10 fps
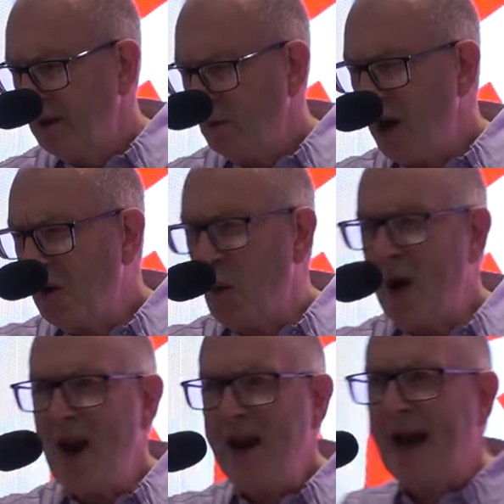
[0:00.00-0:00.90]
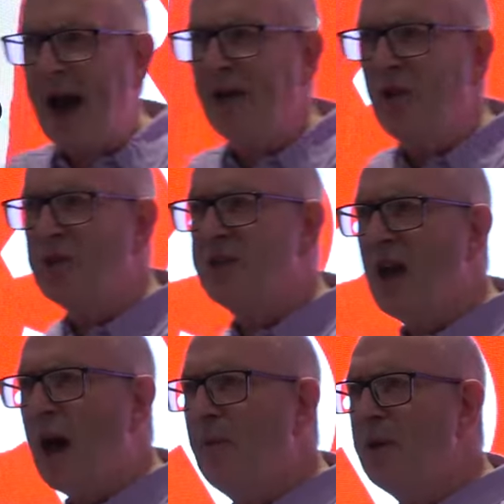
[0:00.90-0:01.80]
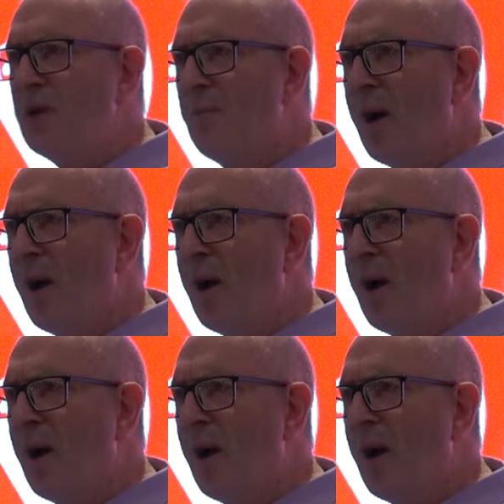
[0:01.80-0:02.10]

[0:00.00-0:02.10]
why we cannot establish a